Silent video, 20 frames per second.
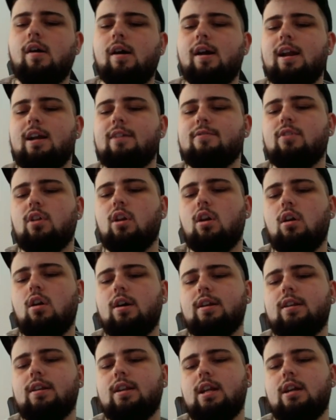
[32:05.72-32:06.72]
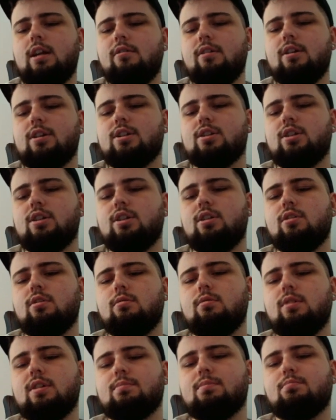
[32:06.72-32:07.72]
If the line nearest to
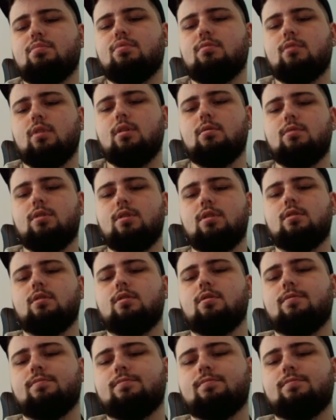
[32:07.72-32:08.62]
you is broken.